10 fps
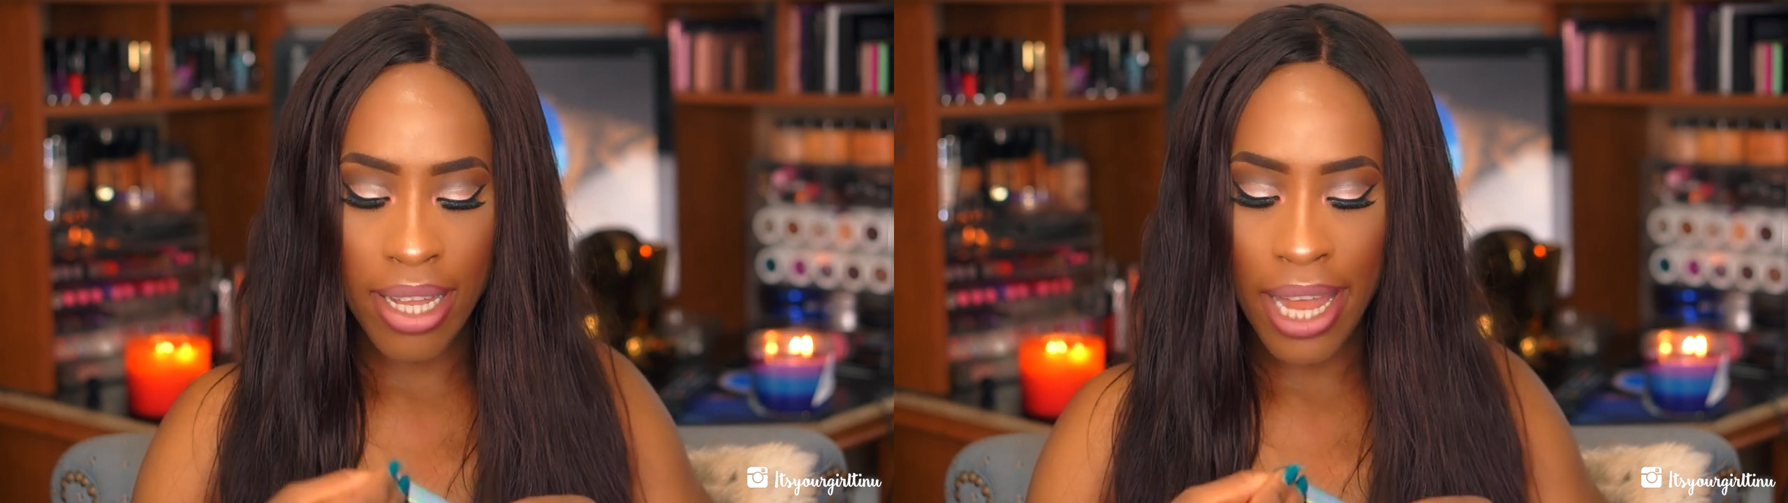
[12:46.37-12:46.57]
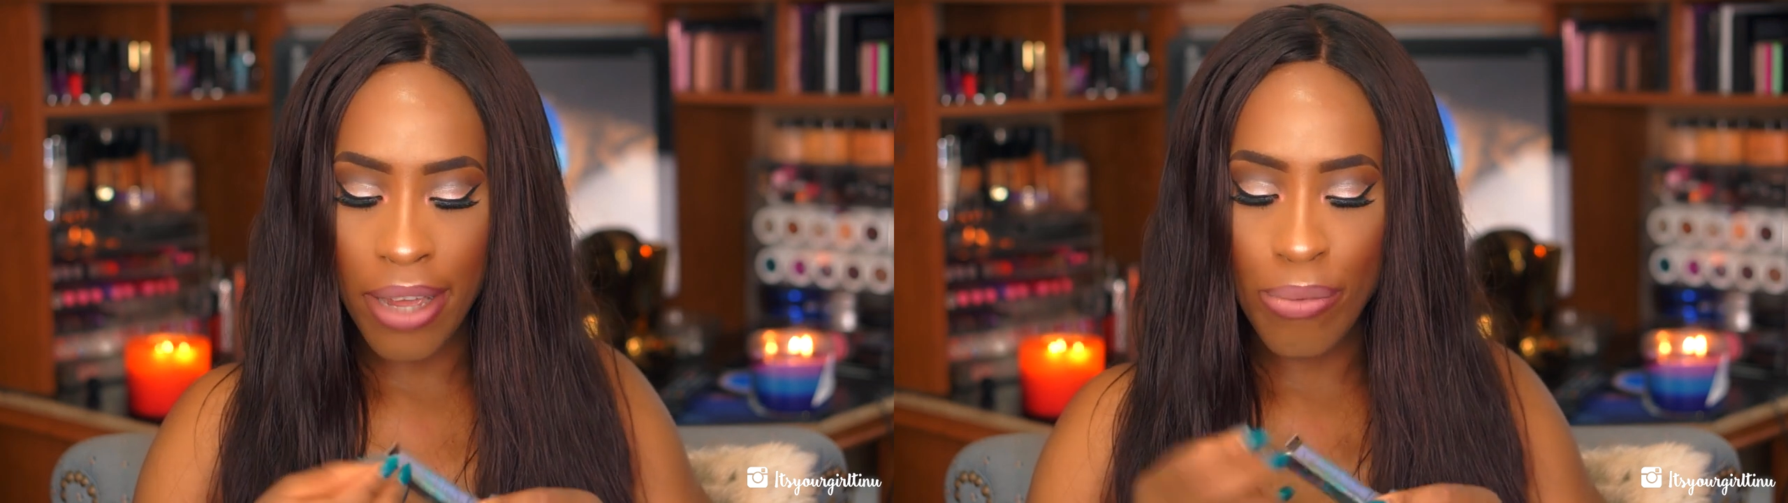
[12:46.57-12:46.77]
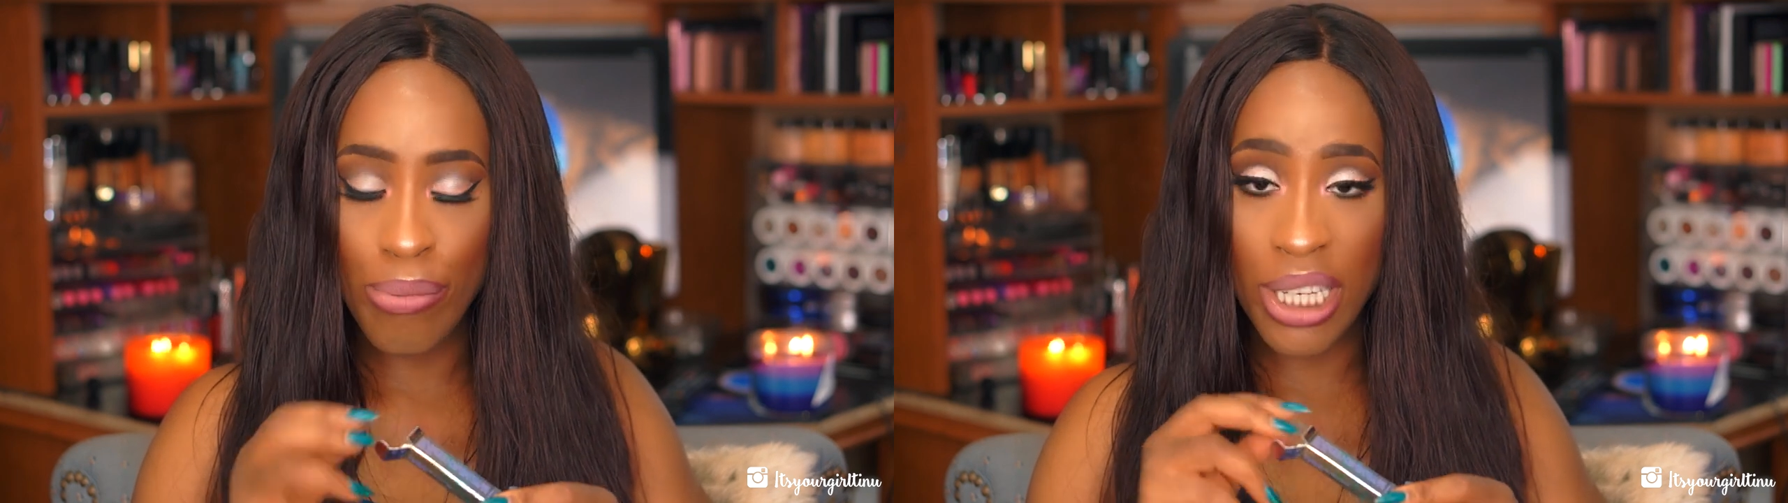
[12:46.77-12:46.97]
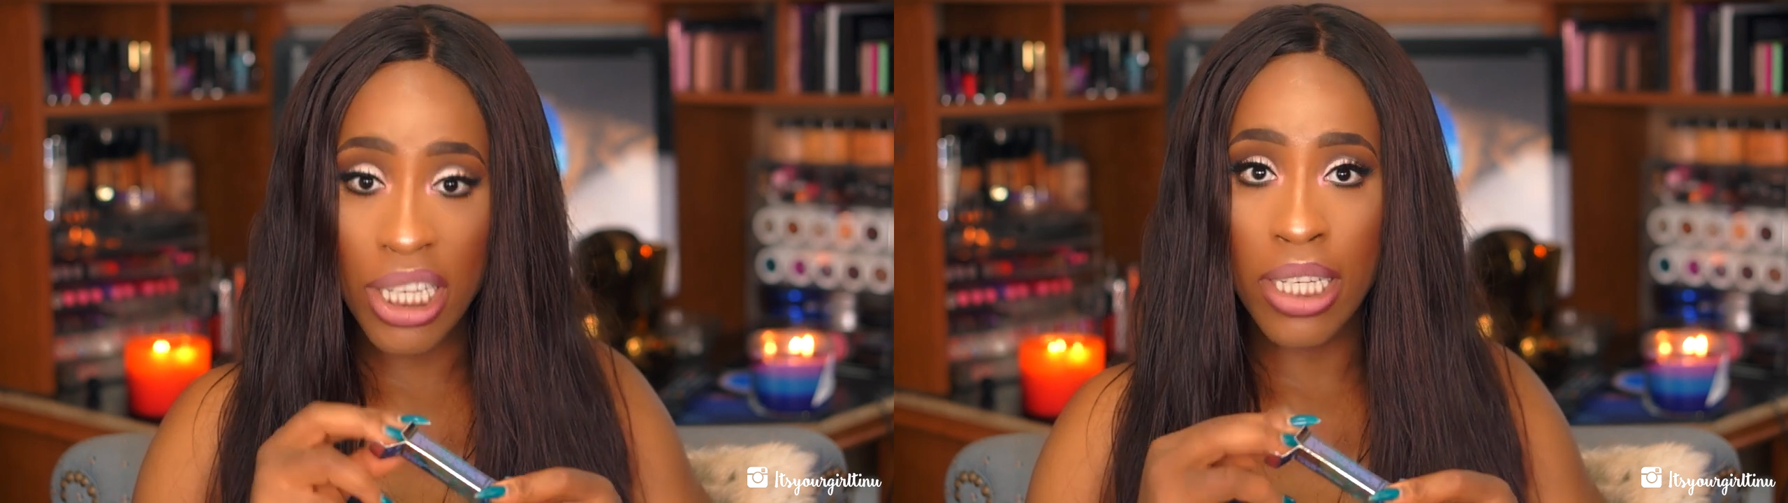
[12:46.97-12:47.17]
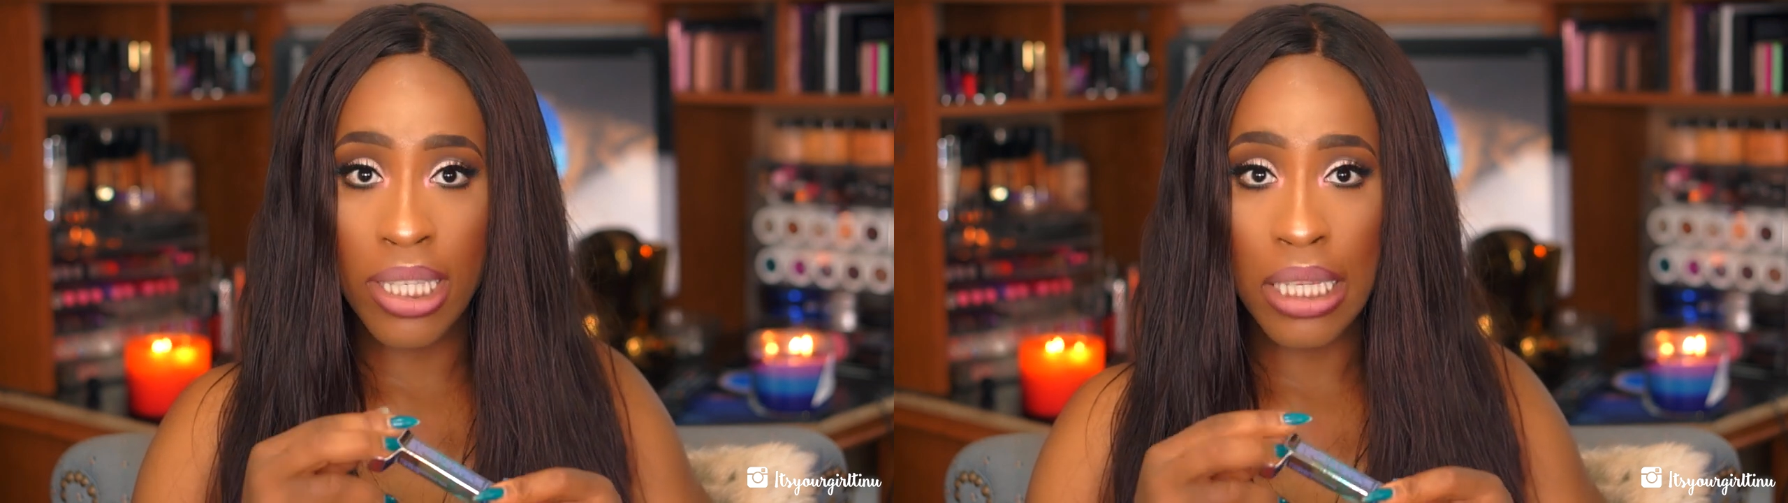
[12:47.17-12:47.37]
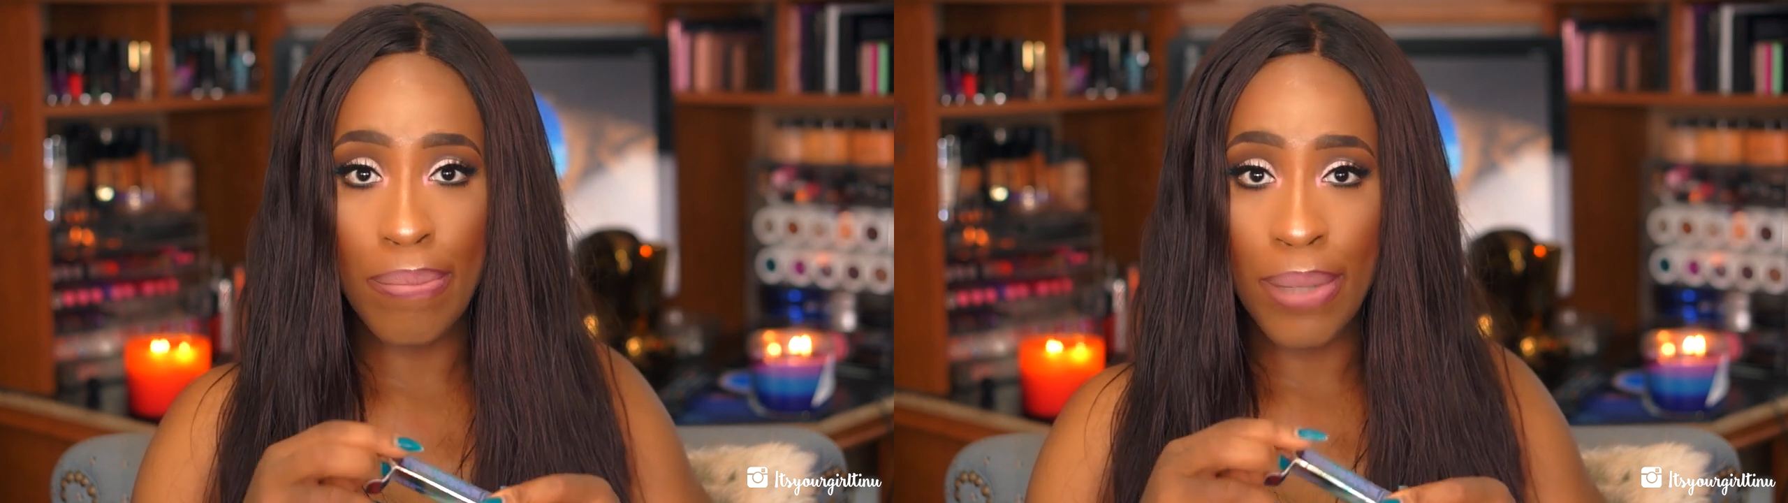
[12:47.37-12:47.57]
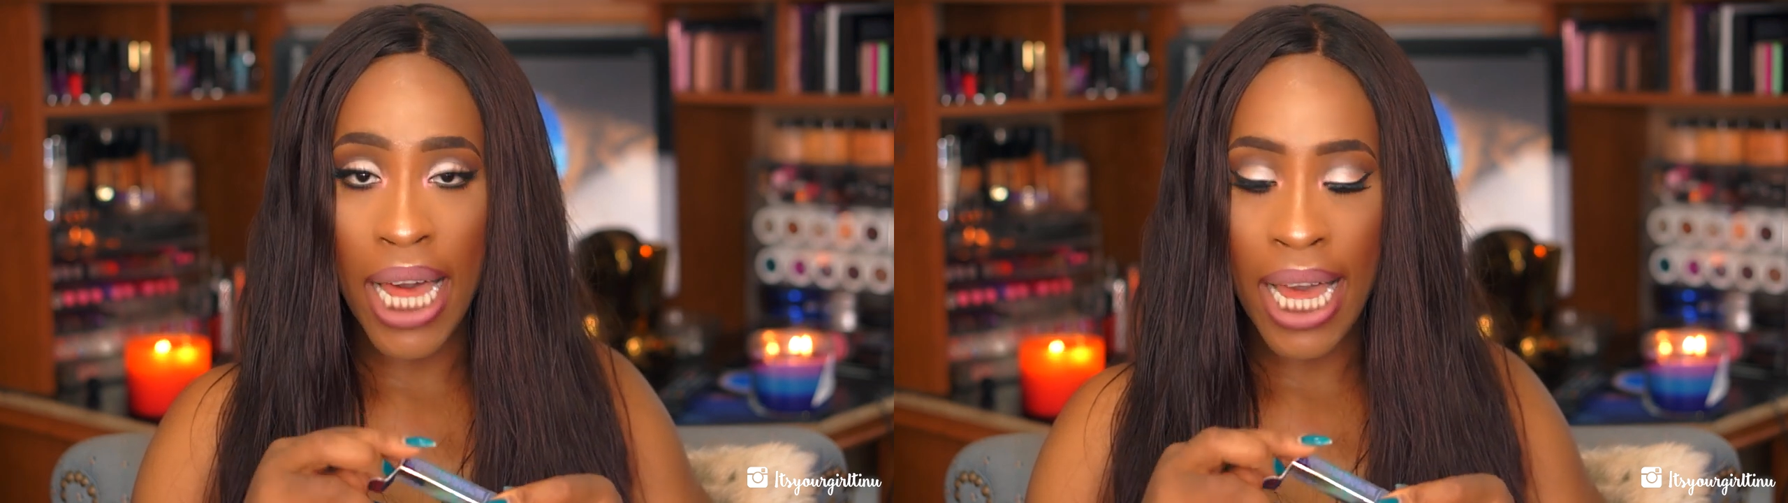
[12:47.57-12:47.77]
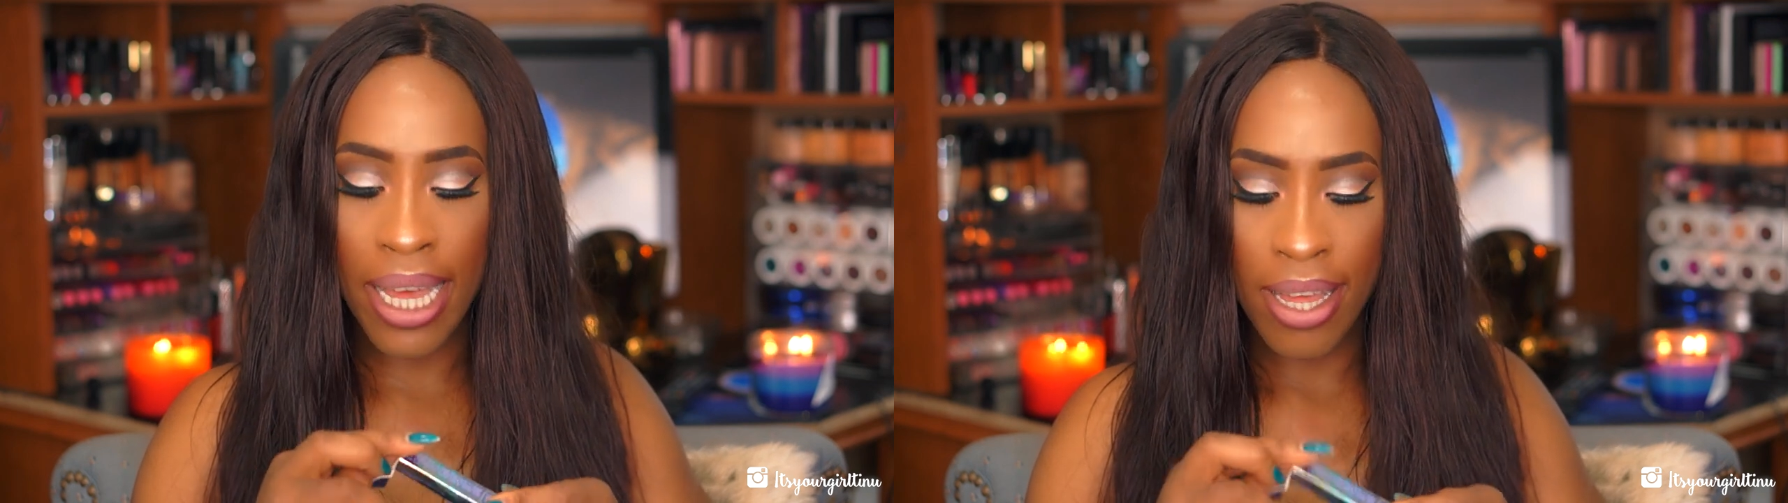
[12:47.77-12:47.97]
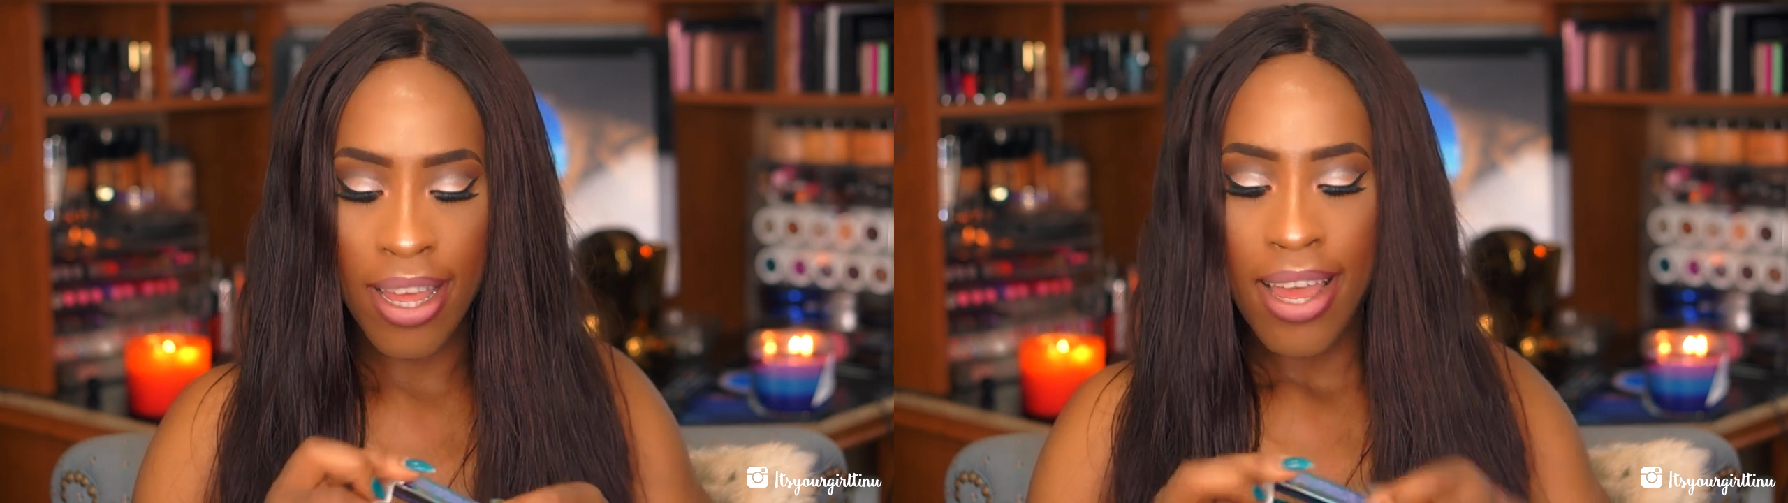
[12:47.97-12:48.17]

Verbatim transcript: like ridiculously black,